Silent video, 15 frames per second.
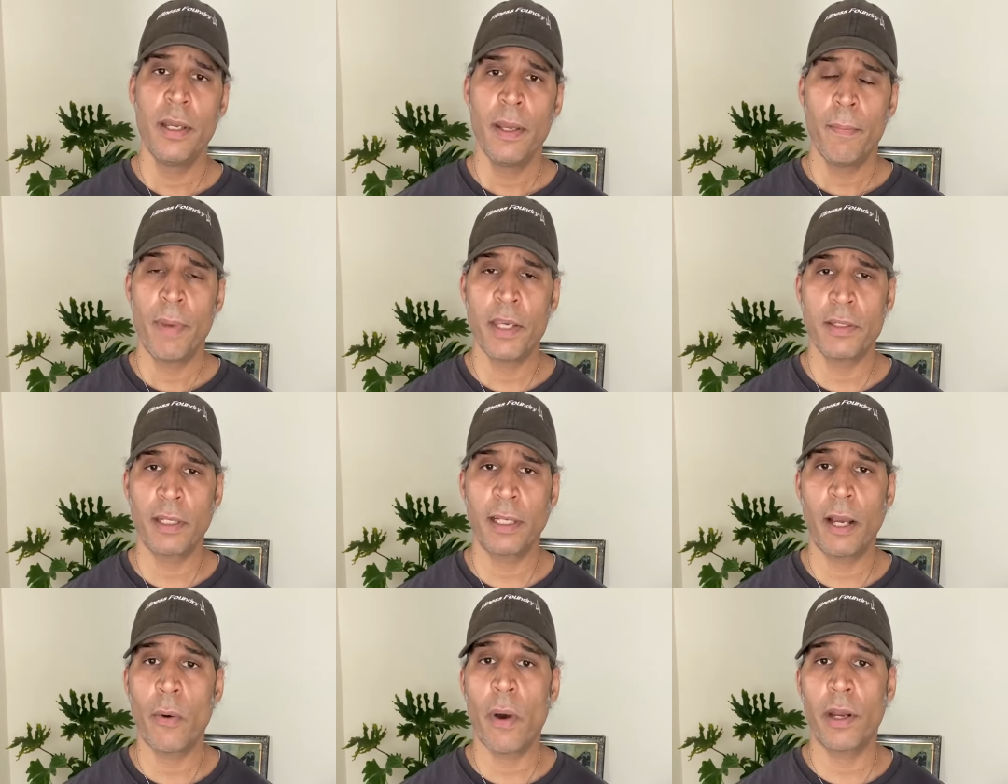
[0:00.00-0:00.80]

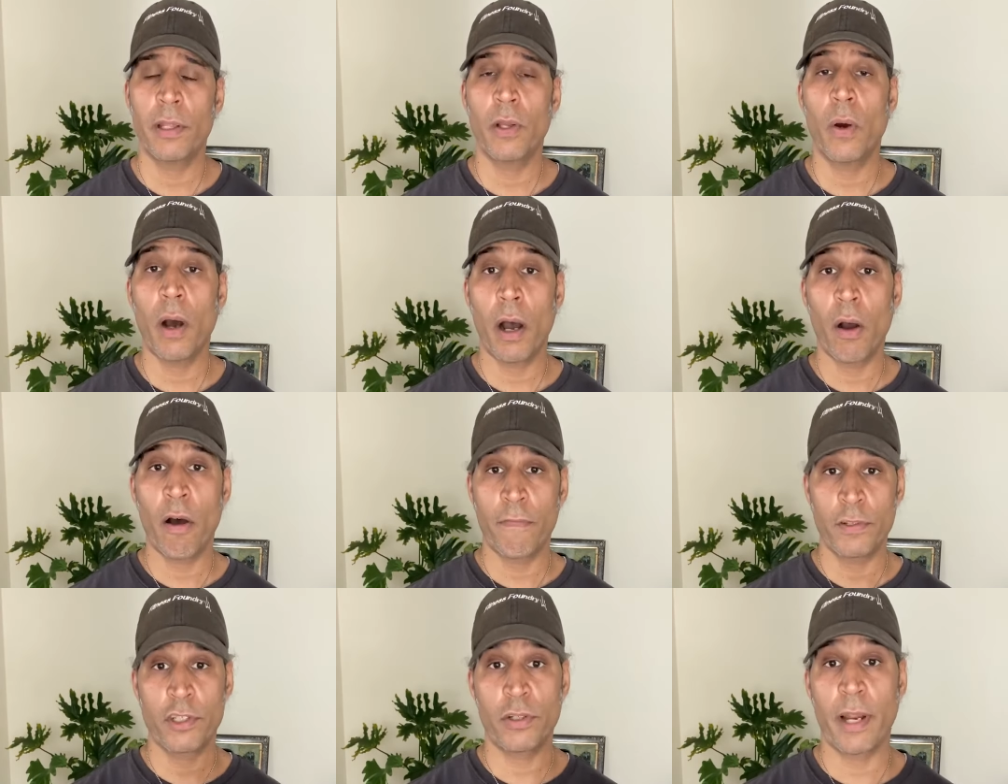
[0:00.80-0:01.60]
Basically, I want to know how
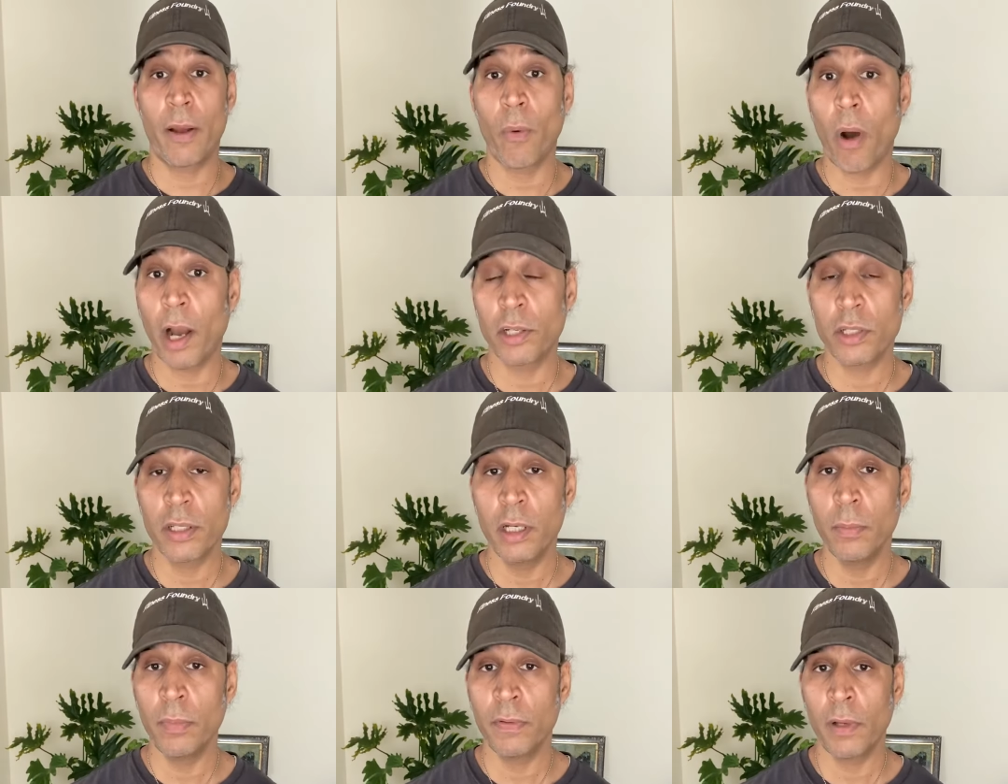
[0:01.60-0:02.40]
often should I wash
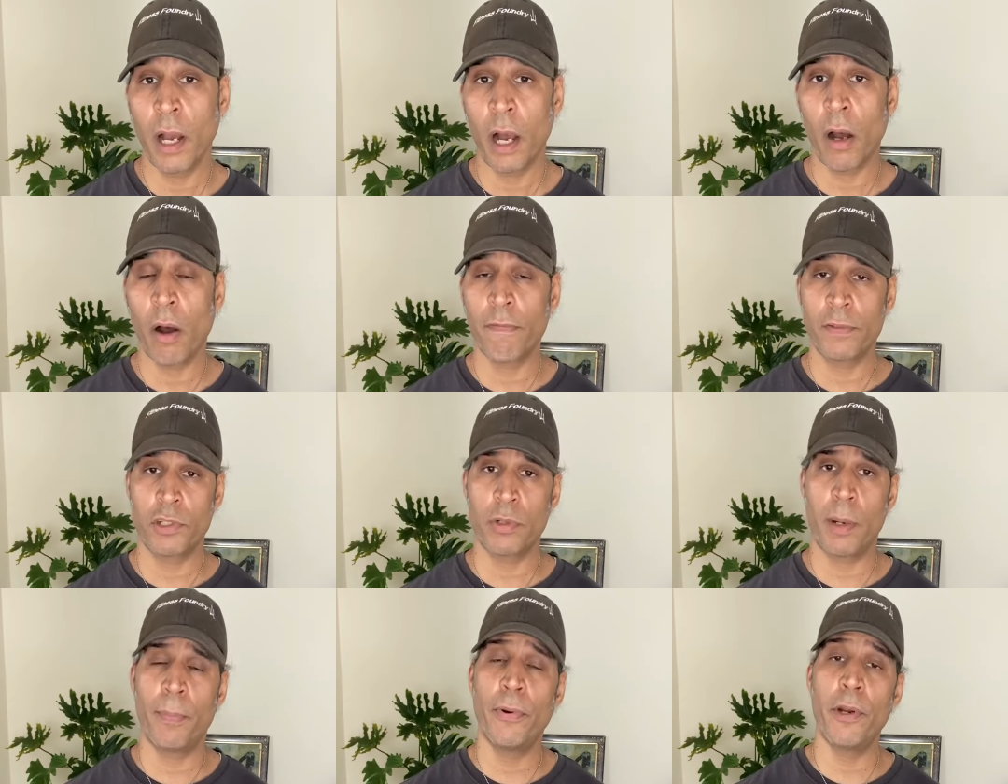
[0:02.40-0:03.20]
them, how often should
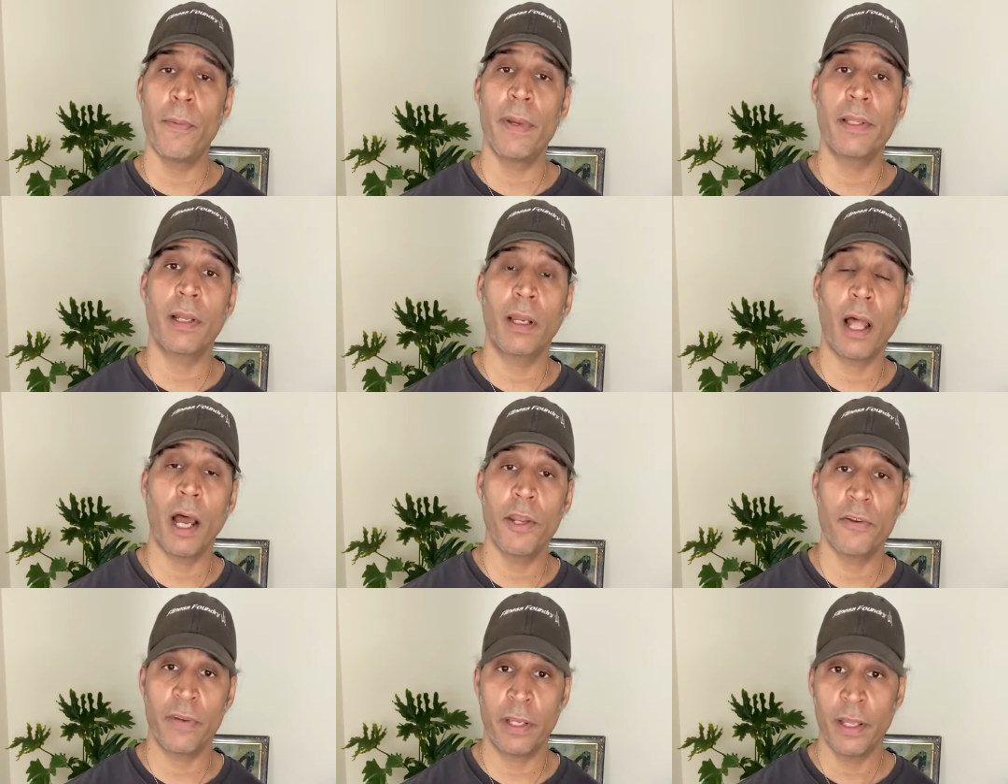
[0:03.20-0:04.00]
I put them in the
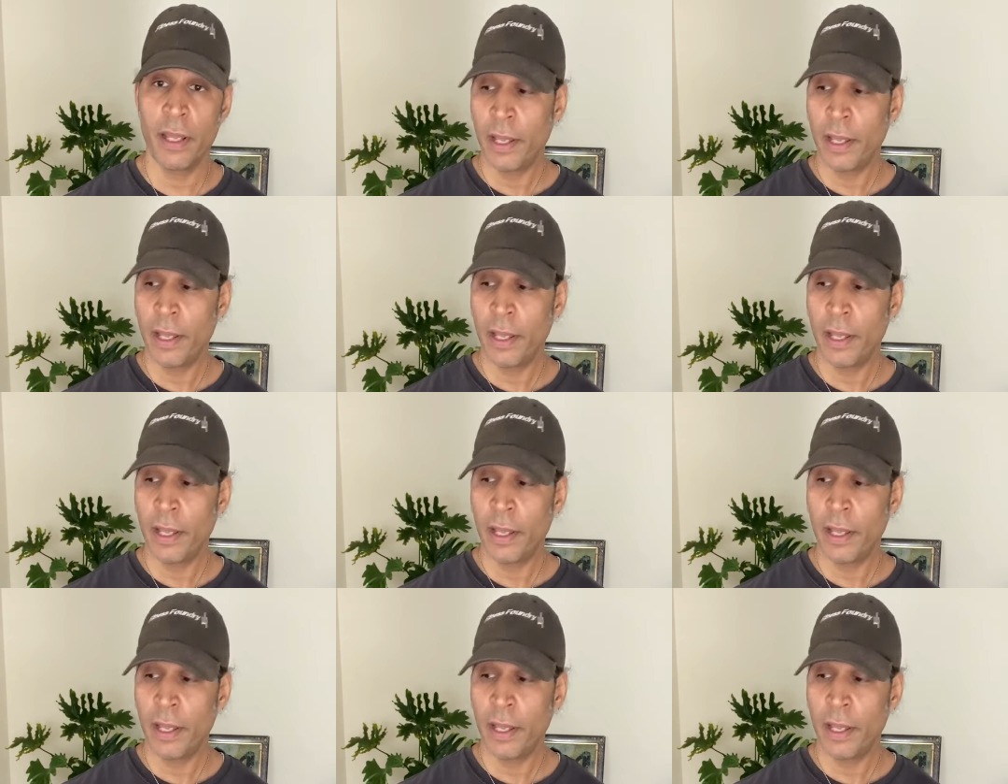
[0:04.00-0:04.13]
laundry.